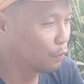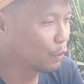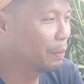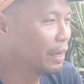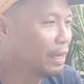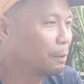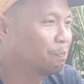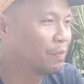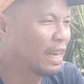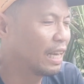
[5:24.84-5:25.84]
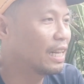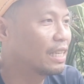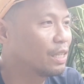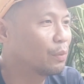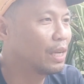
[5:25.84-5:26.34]
For me, it
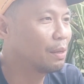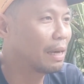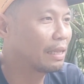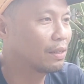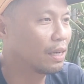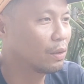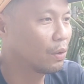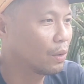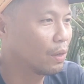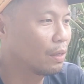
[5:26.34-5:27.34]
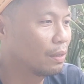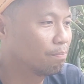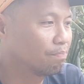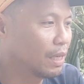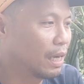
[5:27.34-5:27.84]
doesn't really matter at all.
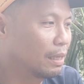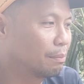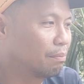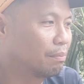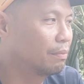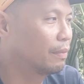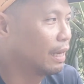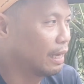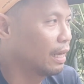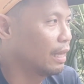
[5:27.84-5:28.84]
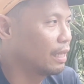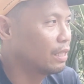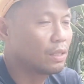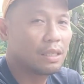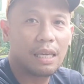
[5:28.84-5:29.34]
Um,
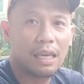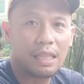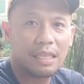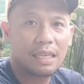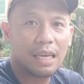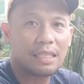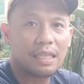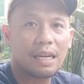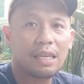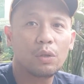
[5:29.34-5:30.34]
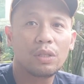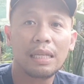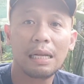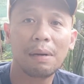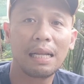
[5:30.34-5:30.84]
this in this case here, I use
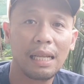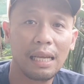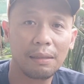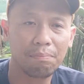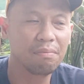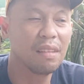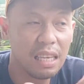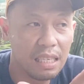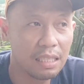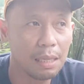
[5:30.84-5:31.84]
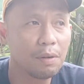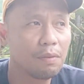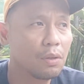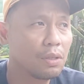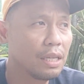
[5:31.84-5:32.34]
steel matting. Some
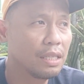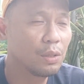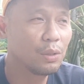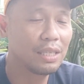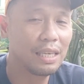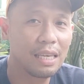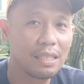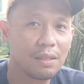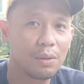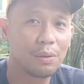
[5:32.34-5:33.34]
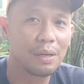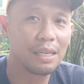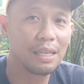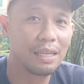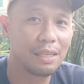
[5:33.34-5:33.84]
of those enthusiasts
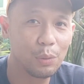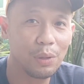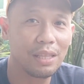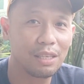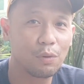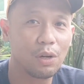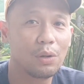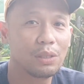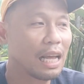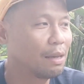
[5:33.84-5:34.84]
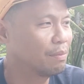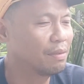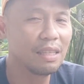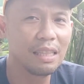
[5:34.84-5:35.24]
already doing this for a long time.